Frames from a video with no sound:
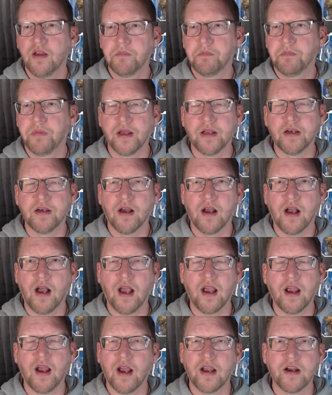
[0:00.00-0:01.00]
But
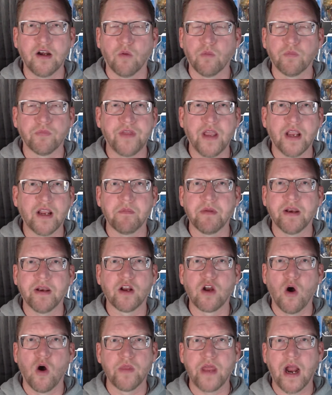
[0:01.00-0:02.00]
I don't think I'm going to
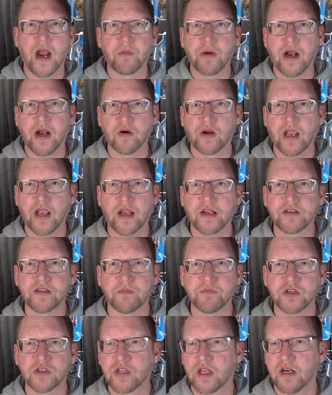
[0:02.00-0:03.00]
go that route, guys. I'm
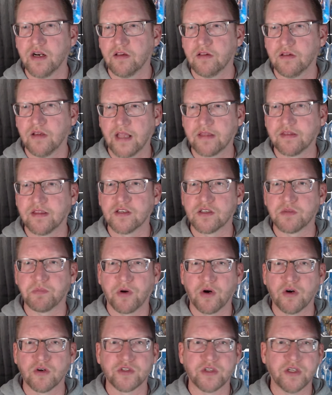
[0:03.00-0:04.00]
just going to let this
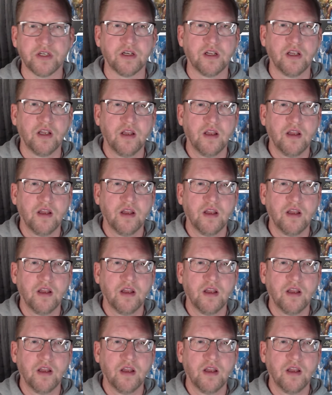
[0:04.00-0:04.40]
person.